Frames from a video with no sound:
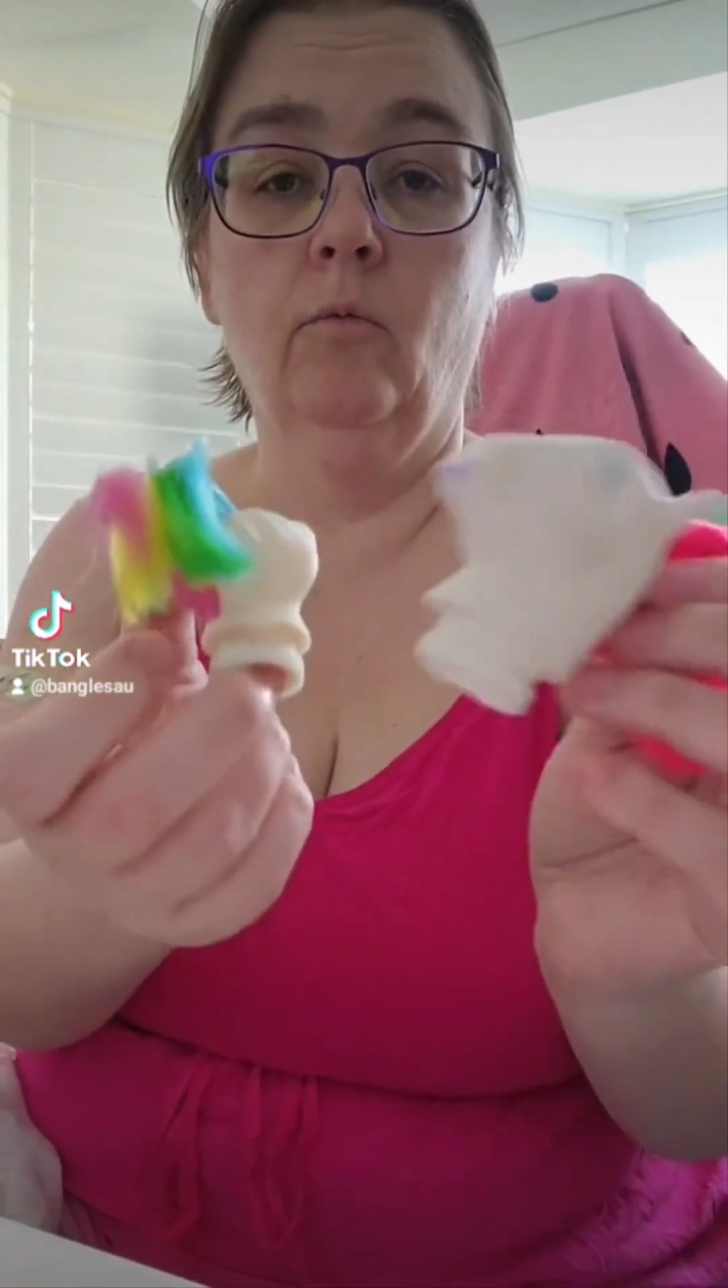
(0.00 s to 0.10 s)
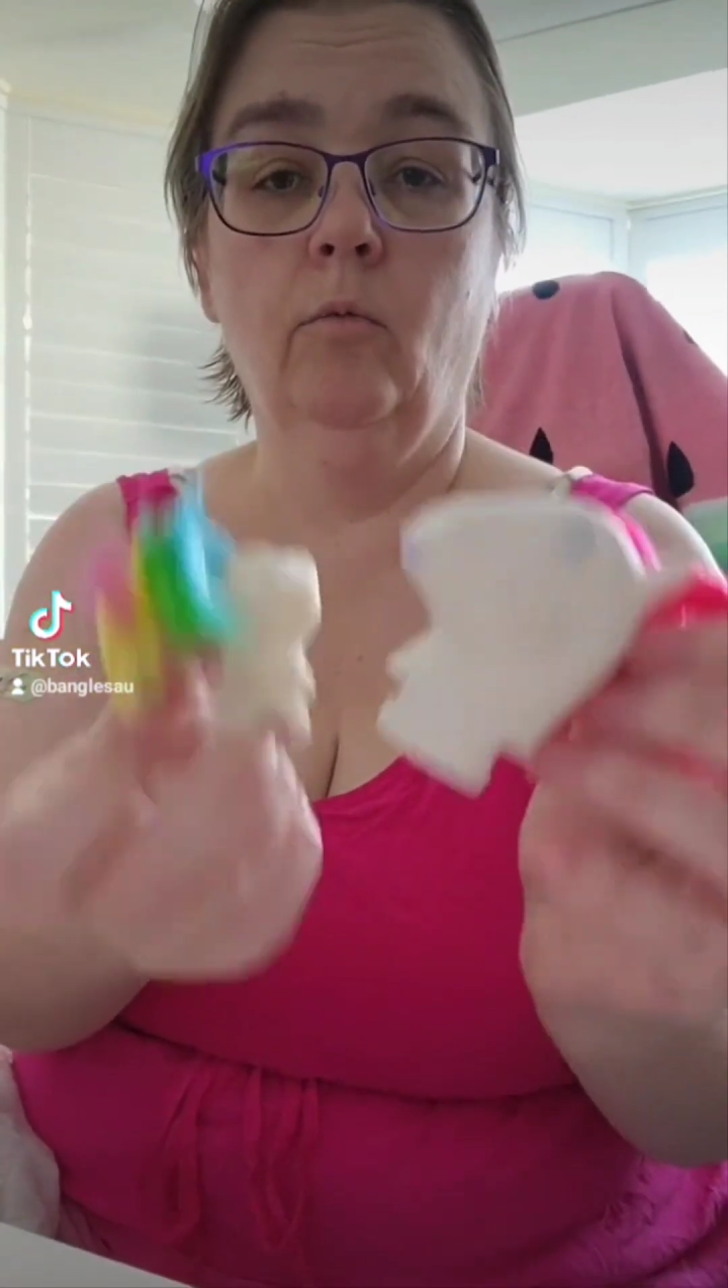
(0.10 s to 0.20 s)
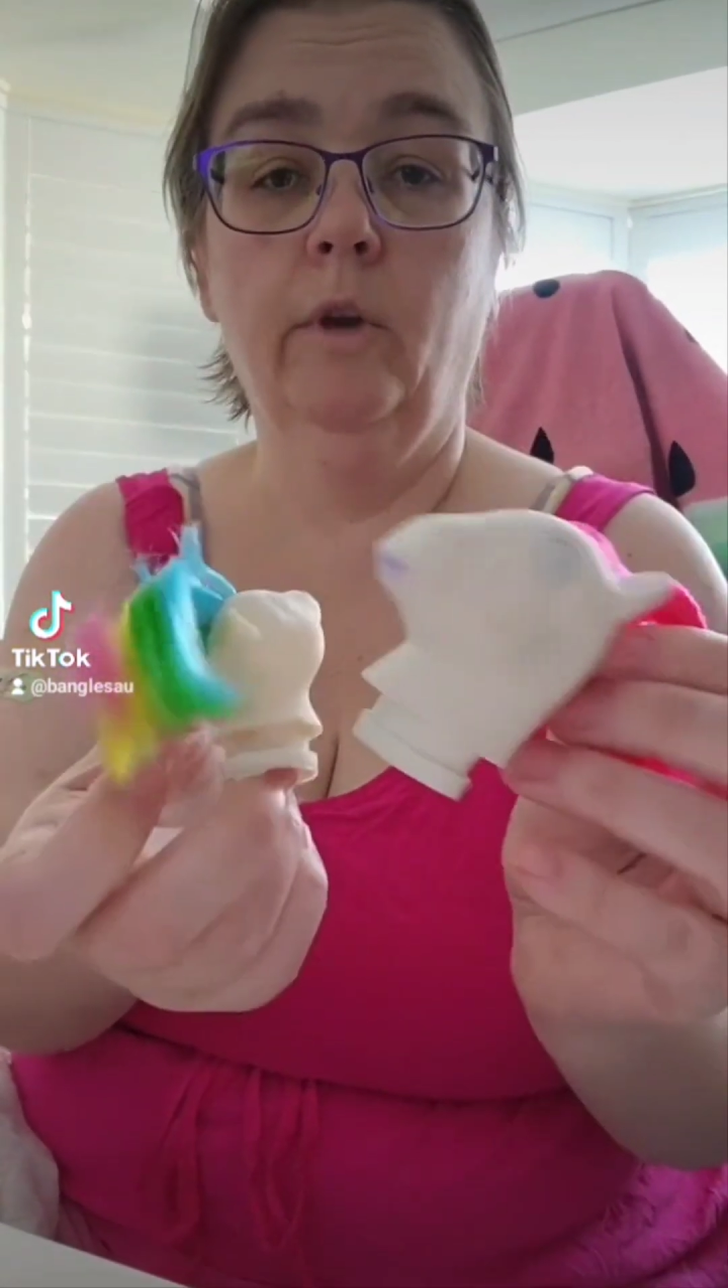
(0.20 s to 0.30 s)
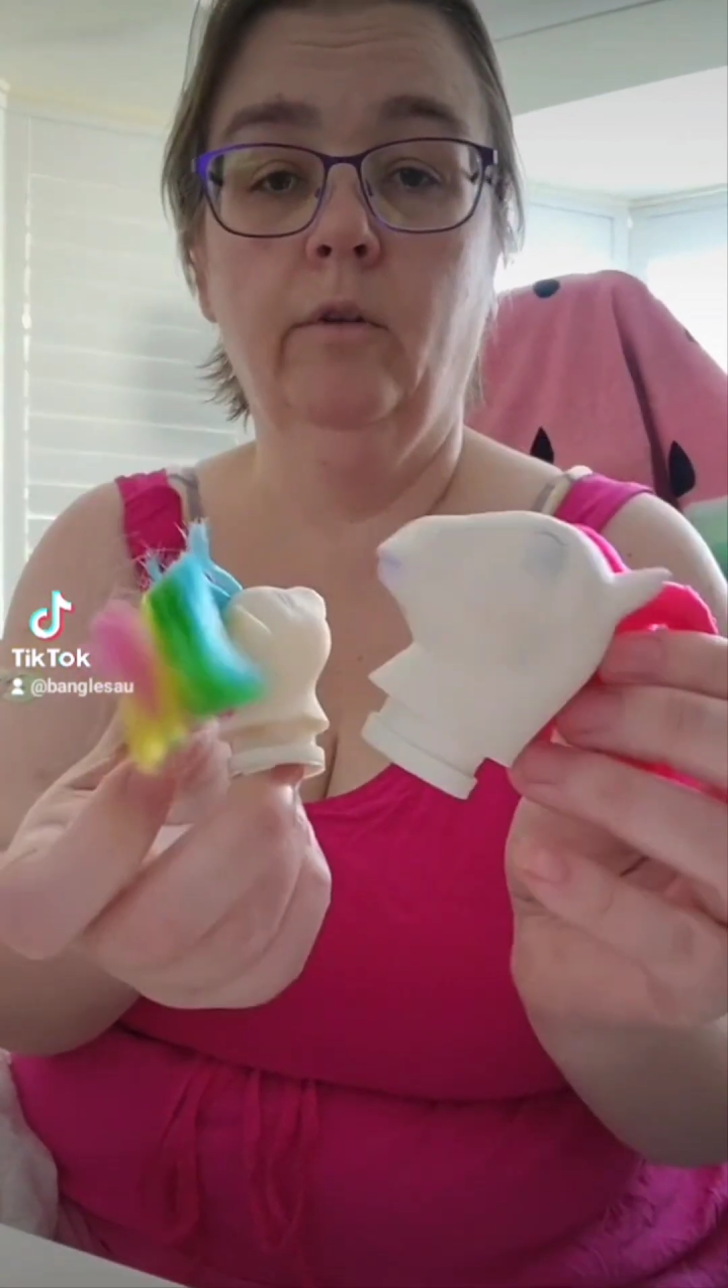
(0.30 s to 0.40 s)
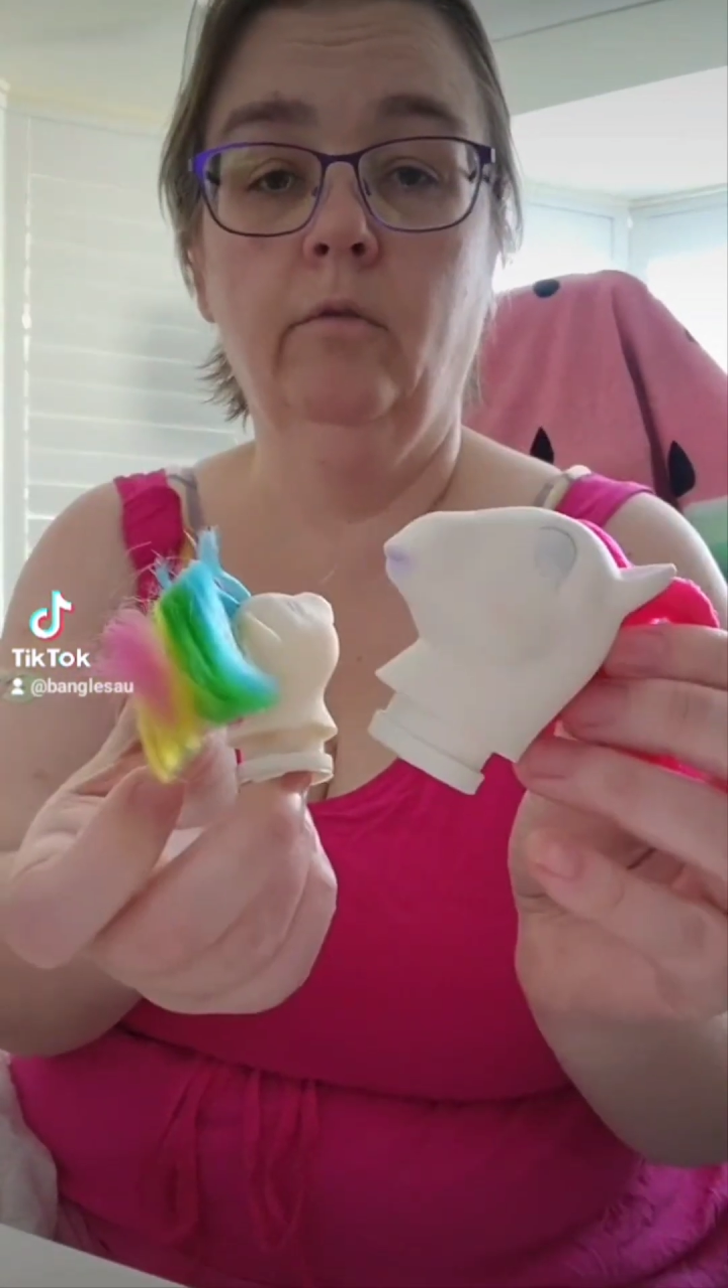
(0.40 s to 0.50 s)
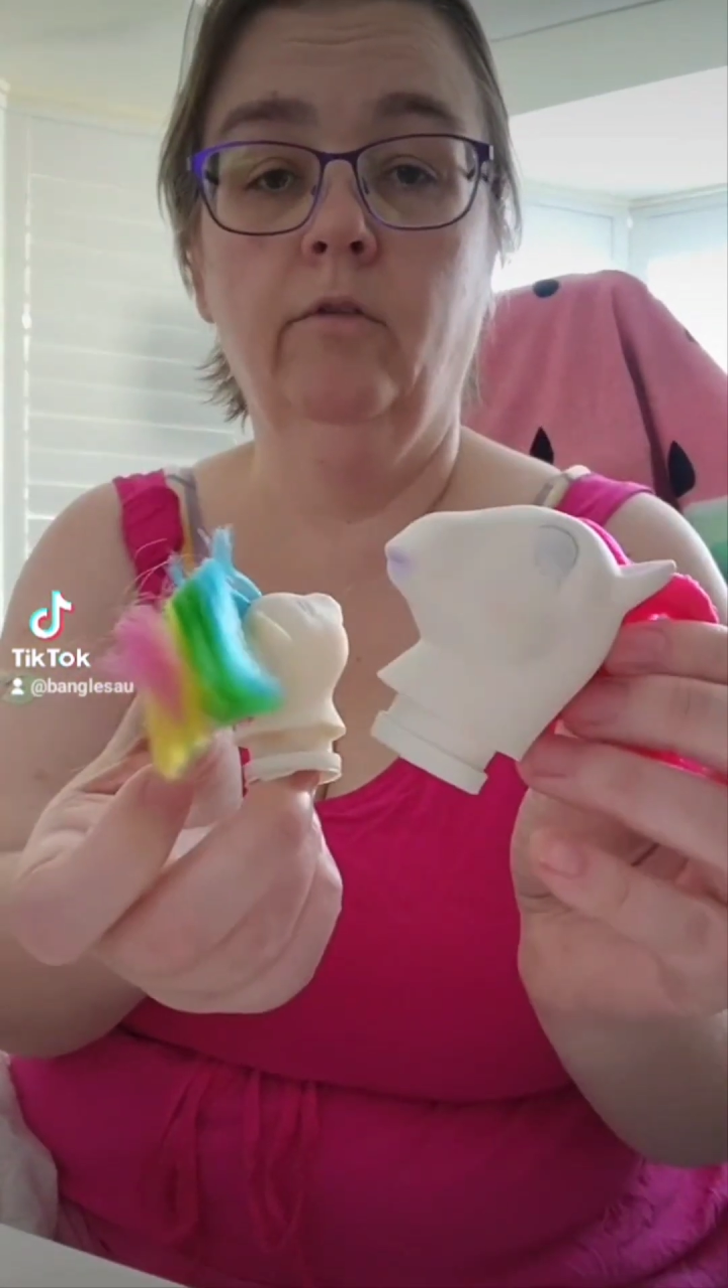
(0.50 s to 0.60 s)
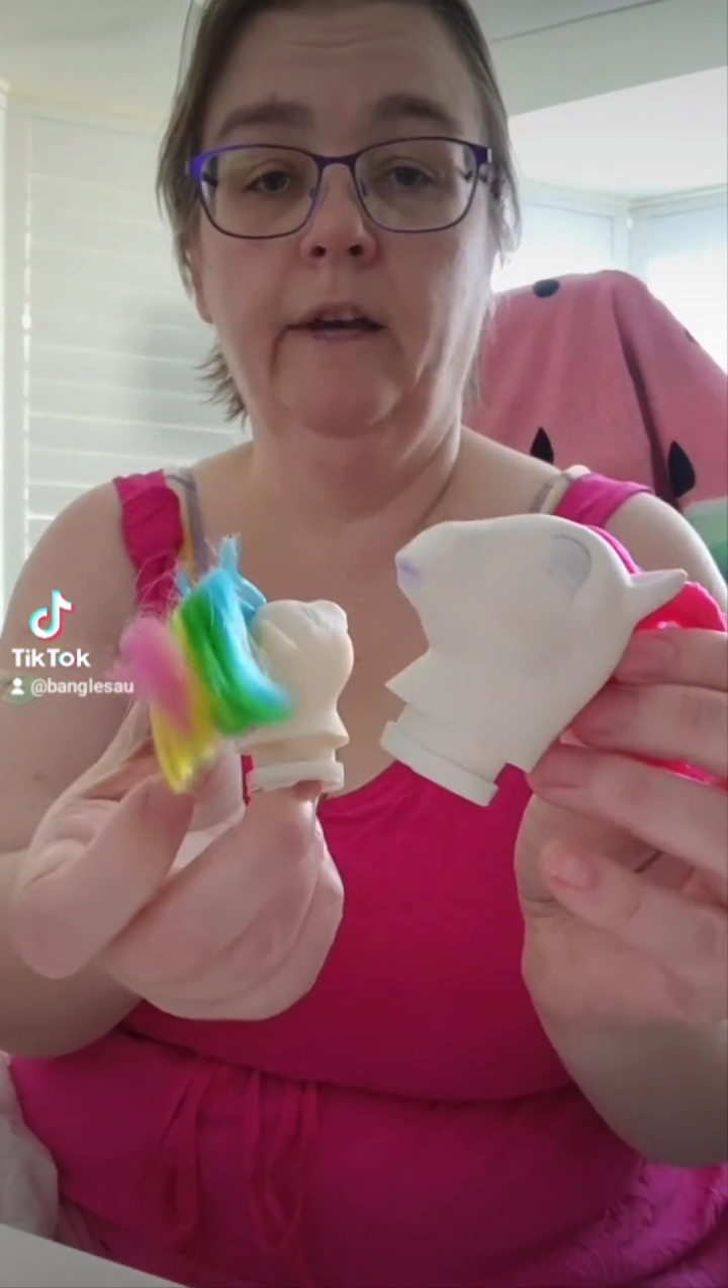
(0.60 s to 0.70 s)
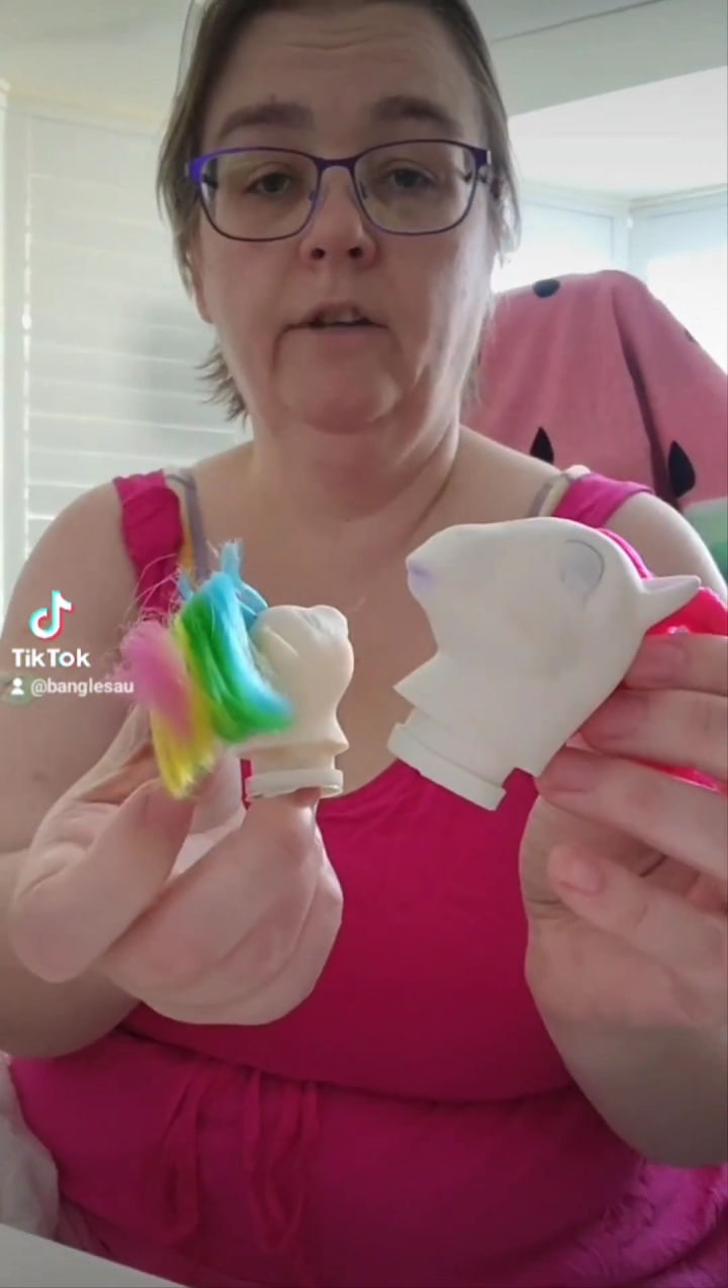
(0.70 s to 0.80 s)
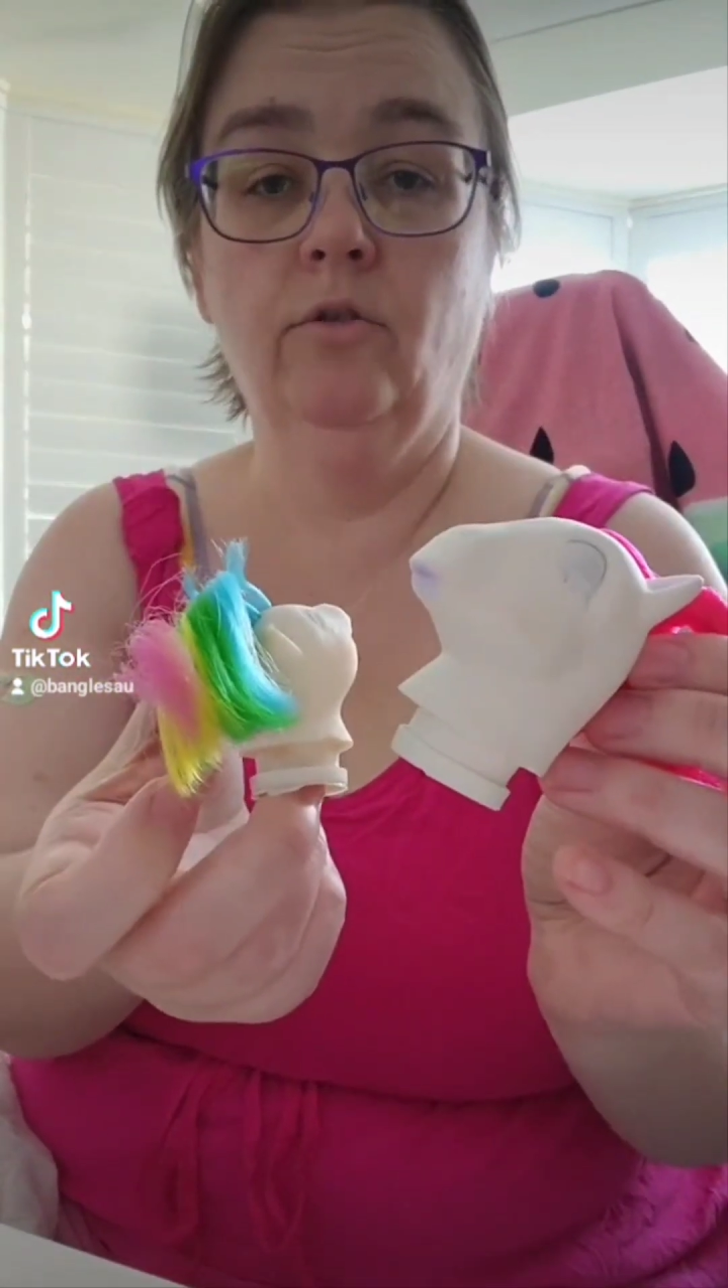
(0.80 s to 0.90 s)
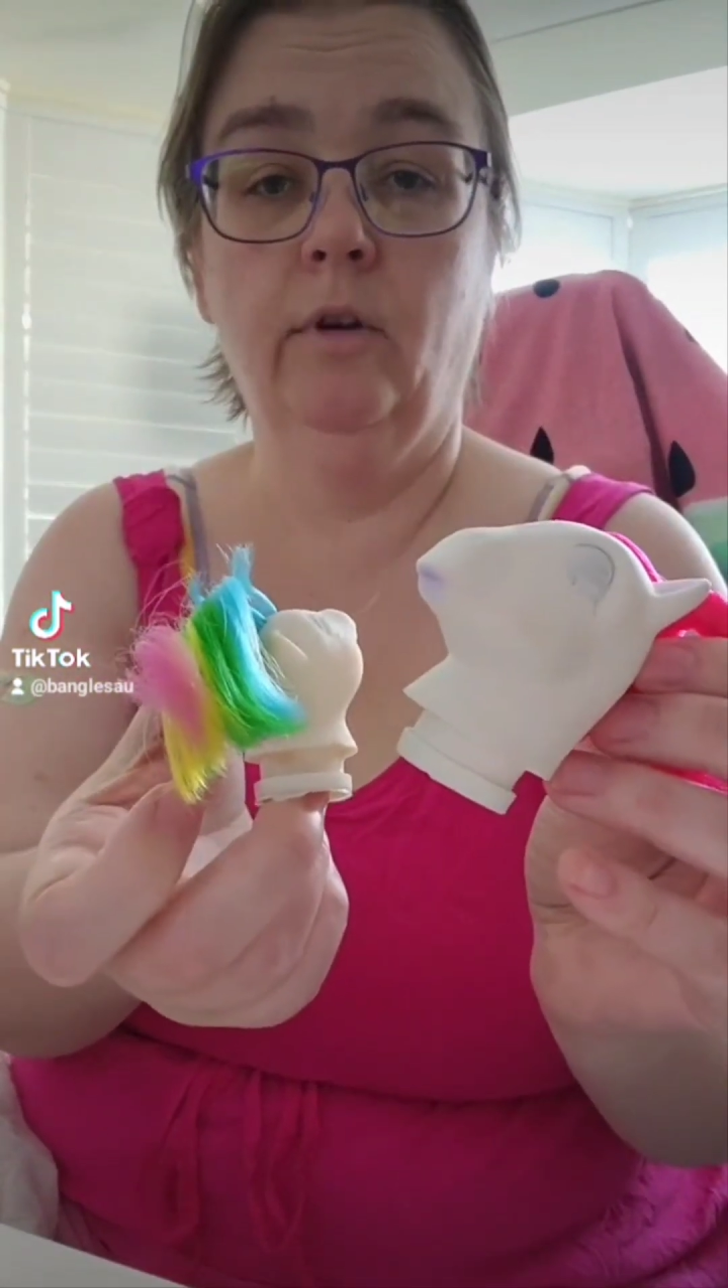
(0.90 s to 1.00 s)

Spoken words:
will fade